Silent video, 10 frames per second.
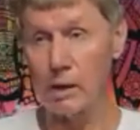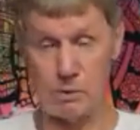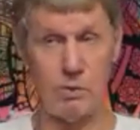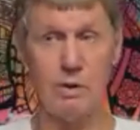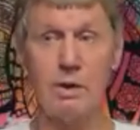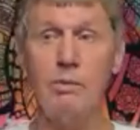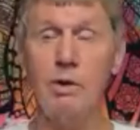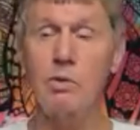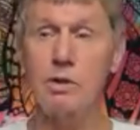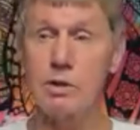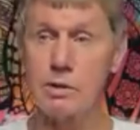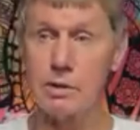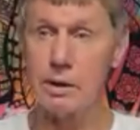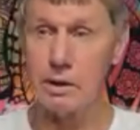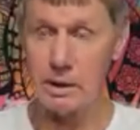Absolutely, because
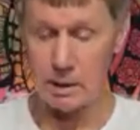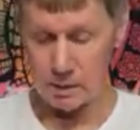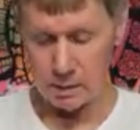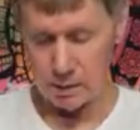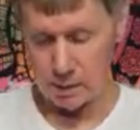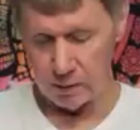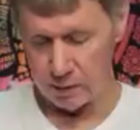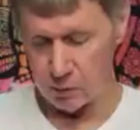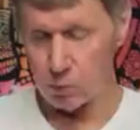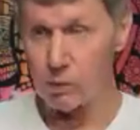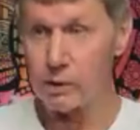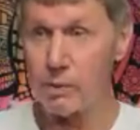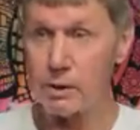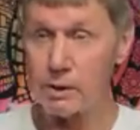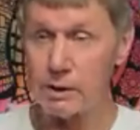it's written in all
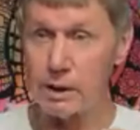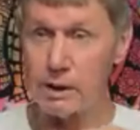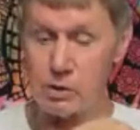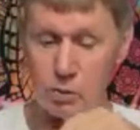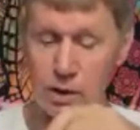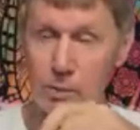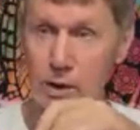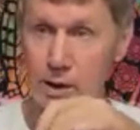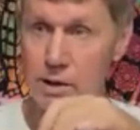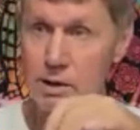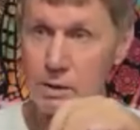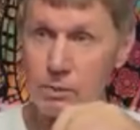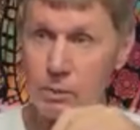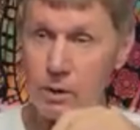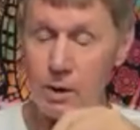capital letters, all uppercase.
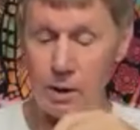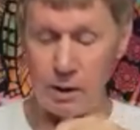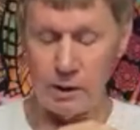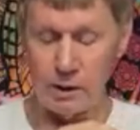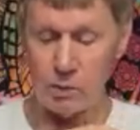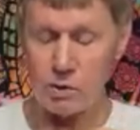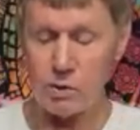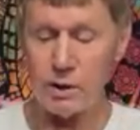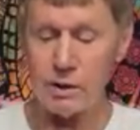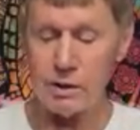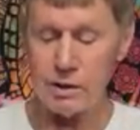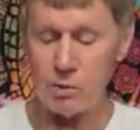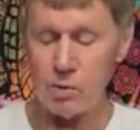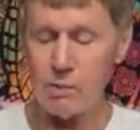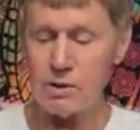And then what's quite
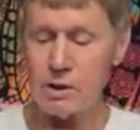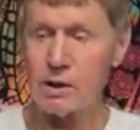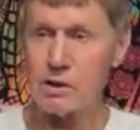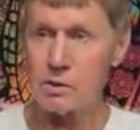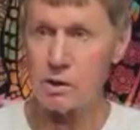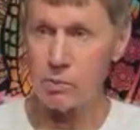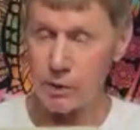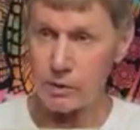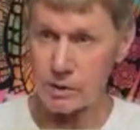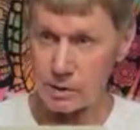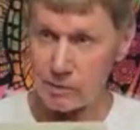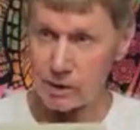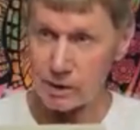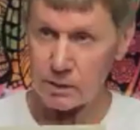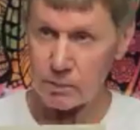interesting, why I'm saying it's not a birth
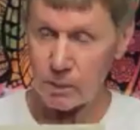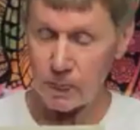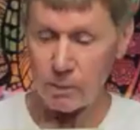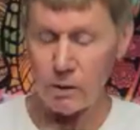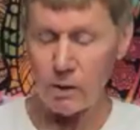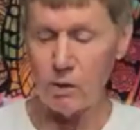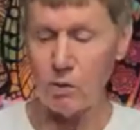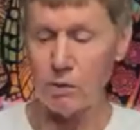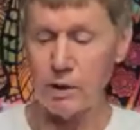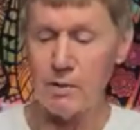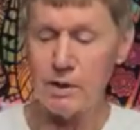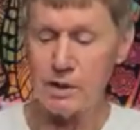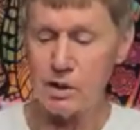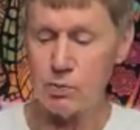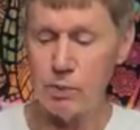certificate, although it
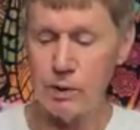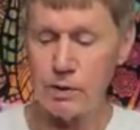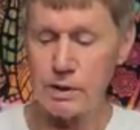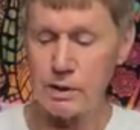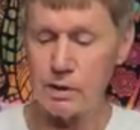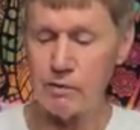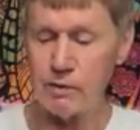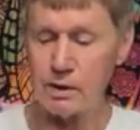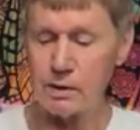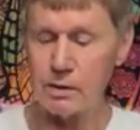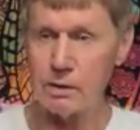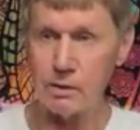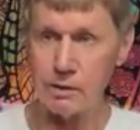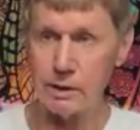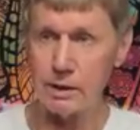says birth certificate
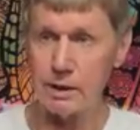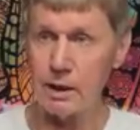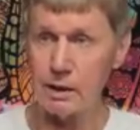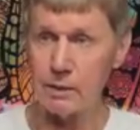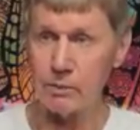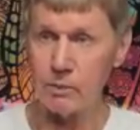written here,